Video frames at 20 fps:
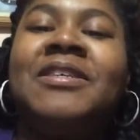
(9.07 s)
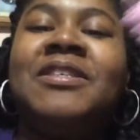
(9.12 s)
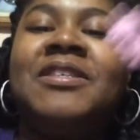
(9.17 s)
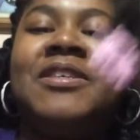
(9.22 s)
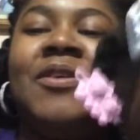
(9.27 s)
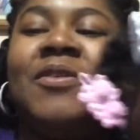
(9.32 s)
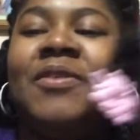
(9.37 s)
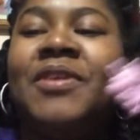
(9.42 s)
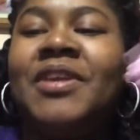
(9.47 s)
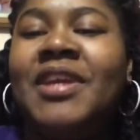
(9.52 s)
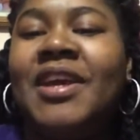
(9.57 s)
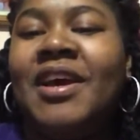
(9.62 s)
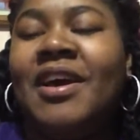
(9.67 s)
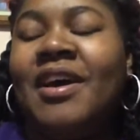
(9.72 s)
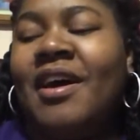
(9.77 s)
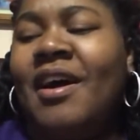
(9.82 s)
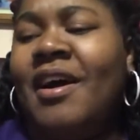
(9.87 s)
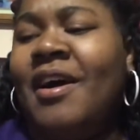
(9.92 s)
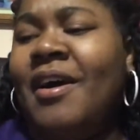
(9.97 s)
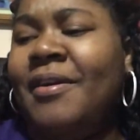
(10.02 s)
So yeah,
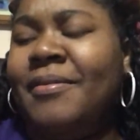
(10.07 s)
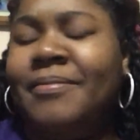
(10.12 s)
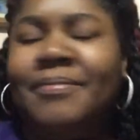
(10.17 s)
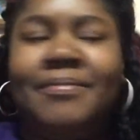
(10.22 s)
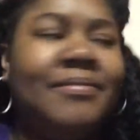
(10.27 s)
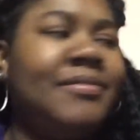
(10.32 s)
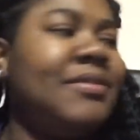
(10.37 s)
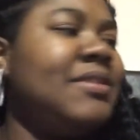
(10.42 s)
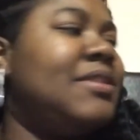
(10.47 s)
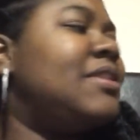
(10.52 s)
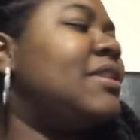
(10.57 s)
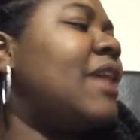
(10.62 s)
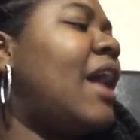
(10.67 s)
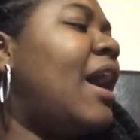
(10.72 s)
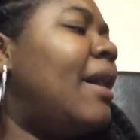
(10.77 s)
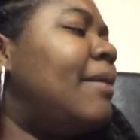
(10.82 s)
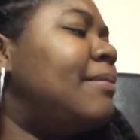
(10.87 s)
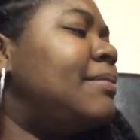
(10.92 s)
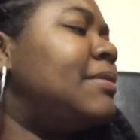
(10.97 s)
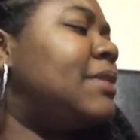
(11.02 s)

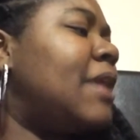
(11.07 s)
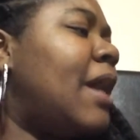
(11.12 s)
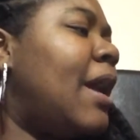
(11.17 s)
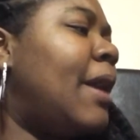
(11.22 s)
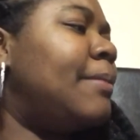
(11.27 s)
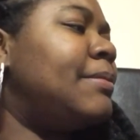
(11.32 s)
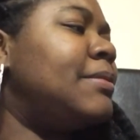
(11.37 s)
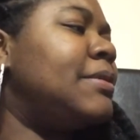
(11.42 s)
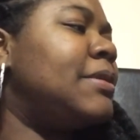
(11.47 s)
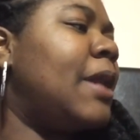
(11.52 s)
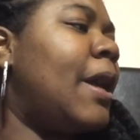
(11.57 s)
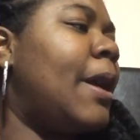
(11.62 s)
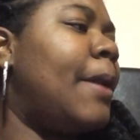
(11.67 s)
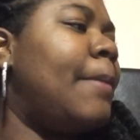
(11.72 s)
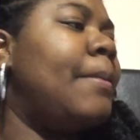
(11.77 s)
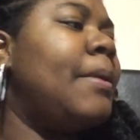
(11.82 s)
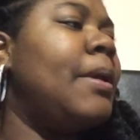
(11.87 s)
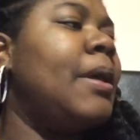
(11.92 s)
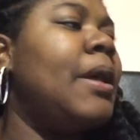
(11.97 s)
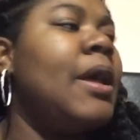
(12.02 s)
stop.
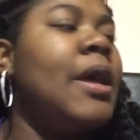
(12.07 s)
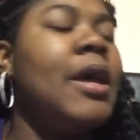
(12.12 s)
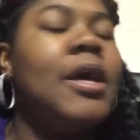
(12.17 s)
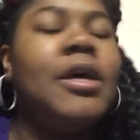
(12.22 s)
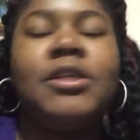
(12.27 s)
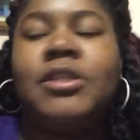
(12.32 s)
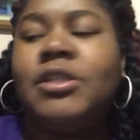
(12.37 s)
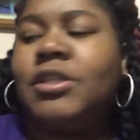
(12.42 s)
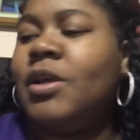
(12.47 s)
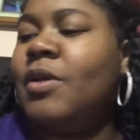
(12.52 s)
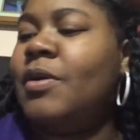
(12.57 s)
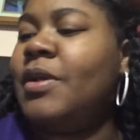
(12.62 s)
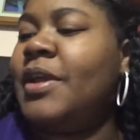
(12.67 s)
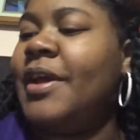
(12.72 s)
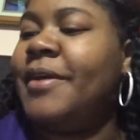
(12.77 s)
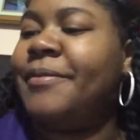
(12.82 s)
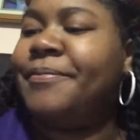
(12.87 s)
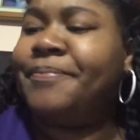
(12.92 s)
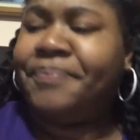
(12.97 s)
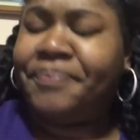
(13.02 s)
So
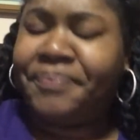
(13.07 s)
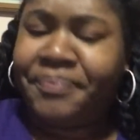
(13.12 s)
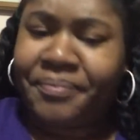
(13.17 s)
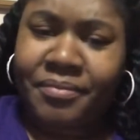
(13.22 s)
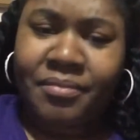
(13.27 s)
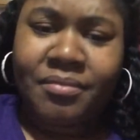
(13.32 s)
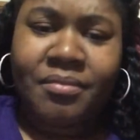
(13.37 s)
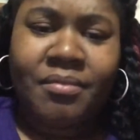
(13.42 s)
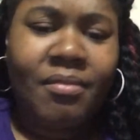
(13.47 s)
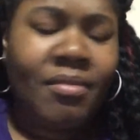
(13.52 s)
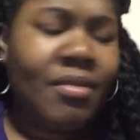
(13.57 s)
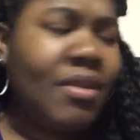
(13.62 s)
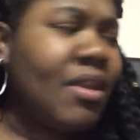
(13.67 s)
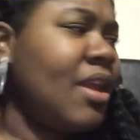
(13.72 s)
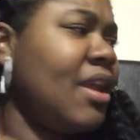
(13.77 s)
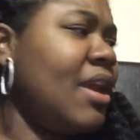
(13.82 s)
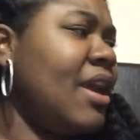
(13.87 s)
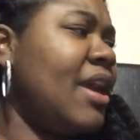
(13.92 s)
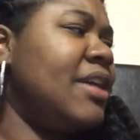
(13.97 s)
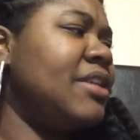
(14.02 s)
yeah,
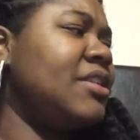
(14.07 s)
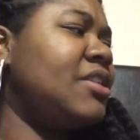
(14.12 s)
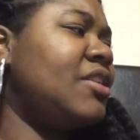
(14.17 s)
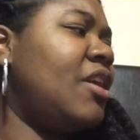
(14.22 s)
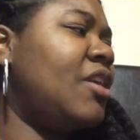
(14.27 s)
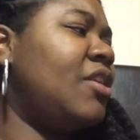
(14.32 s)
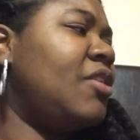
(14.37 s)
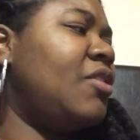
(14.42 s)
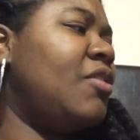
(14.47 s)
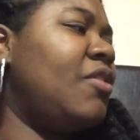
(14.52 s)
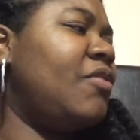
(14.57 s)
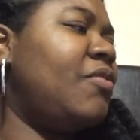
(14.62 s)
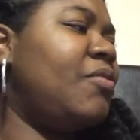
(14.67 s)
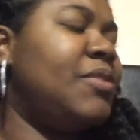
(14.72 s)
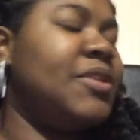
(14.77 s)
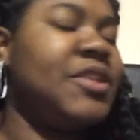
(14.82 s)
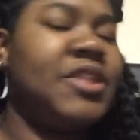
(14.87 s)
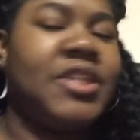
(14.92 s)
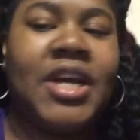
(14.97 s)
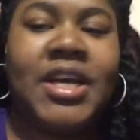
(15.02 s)
it started off
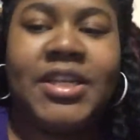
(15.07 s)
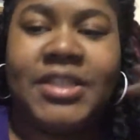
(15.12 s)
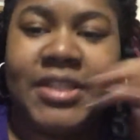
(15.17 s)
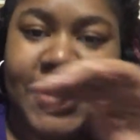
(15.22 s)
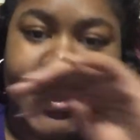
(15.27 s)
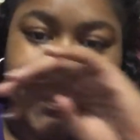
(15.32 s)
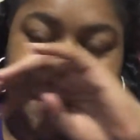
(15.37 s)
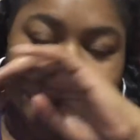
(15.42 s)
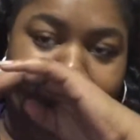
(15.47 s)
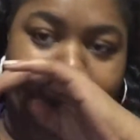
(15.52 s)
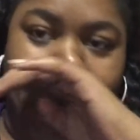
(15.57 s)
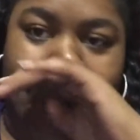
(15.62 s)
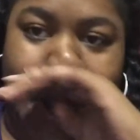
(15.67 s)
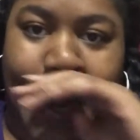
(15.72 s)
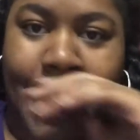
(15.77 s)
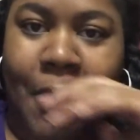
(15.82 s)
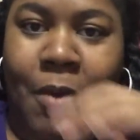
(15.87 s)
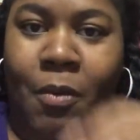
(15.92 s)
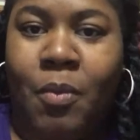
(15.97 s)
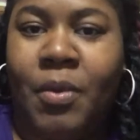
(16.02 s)
with Joseline
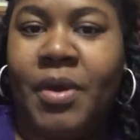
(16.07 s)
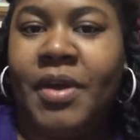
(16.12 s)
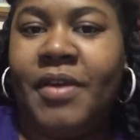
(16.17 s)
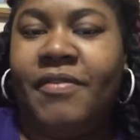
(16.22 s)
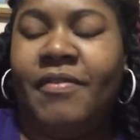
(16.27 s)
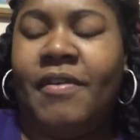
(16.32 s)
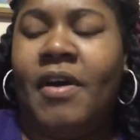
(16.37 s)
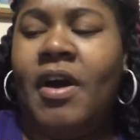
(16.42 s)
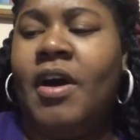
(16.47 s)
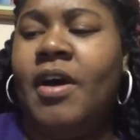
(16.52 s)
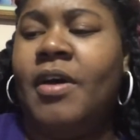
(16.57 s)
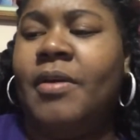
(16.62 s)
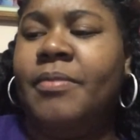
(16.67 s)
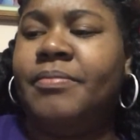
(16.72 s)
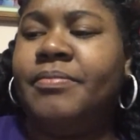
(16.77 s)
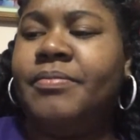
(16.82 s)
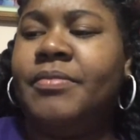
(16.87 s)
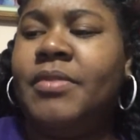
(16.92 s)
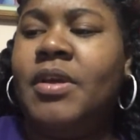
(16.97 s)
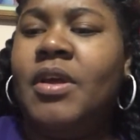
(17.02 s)
meeting up with
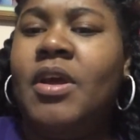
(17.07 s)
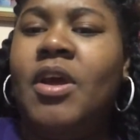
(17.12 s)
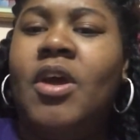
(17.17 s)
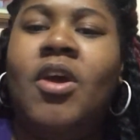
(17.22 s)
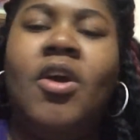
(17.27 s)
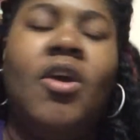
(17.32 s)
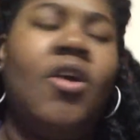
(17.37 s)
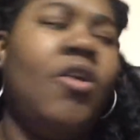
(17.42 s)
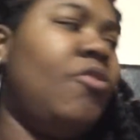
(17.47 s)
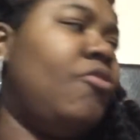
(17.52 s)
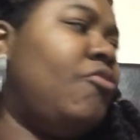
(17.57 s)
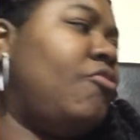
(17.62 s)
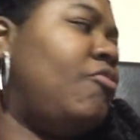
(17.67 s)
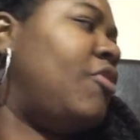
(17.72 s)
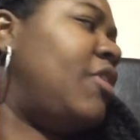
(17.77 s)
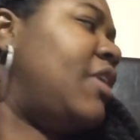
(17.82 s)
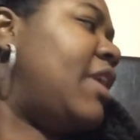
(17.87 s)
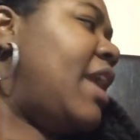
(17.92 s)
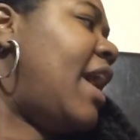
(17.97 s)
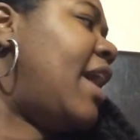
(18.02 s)

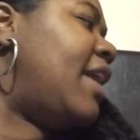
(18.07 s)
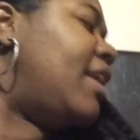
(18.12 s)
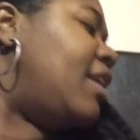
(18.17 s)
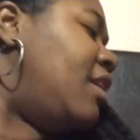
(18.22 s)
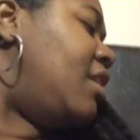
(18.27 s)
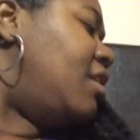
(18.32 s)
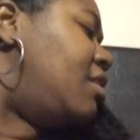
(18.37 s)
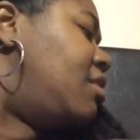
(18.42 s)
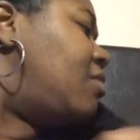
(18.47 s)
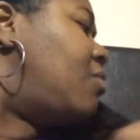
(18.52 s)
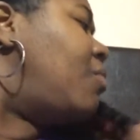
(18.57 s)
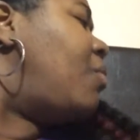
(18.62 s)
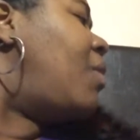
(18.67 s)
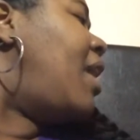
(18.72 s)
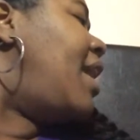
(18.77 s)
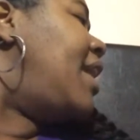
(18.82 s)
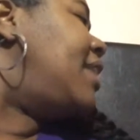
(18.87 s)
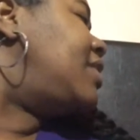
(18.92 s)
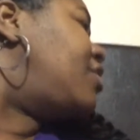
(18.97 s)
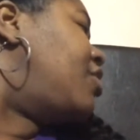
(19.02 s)
Renata.
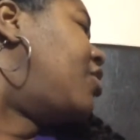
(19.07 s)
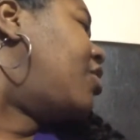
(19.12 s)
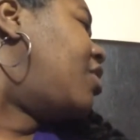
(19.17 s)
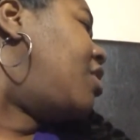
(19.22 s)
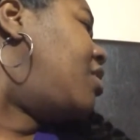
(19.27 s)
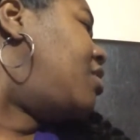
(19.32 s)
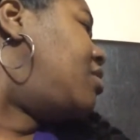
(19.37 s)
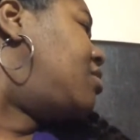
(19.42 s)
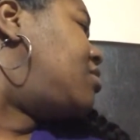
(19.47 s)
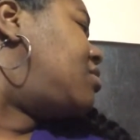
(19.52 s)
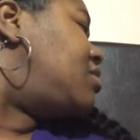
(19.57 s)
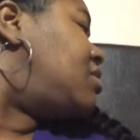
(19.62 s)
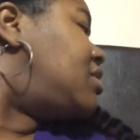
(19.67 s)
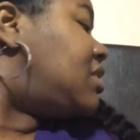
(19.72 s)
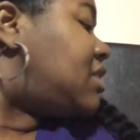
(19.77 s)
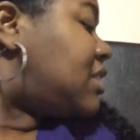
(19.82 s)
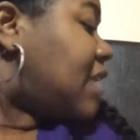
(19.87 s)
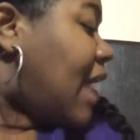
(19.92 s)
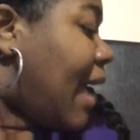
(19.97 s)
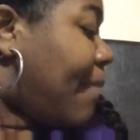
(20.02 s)
What, girl?
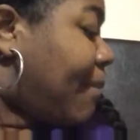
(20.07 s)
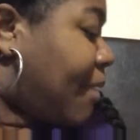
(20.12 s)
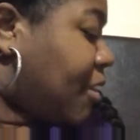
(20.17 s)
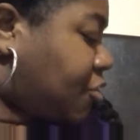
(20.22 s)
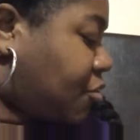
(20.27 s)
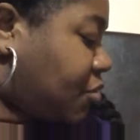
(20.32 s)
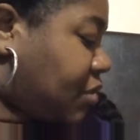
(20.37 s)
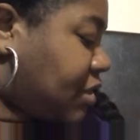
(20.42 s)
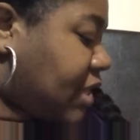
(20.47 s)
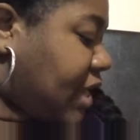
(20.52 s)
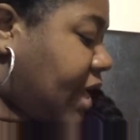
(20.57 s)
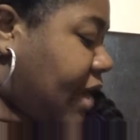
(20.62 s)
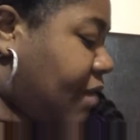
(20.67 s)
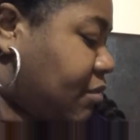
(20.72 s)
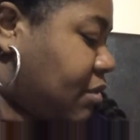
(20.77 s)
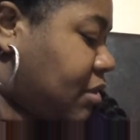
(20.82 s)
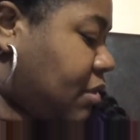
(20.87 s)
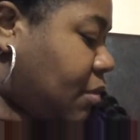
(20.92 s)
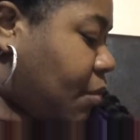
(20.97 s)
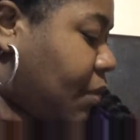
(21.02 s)
So how about you sit
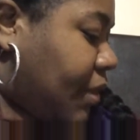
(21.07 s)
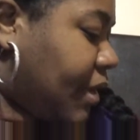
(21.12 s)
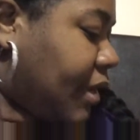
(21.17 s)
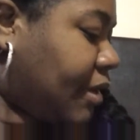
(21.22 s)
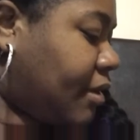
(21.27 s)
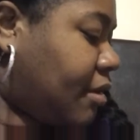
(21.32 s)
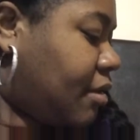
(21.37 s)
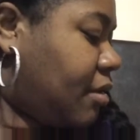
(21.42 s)
down somewhere?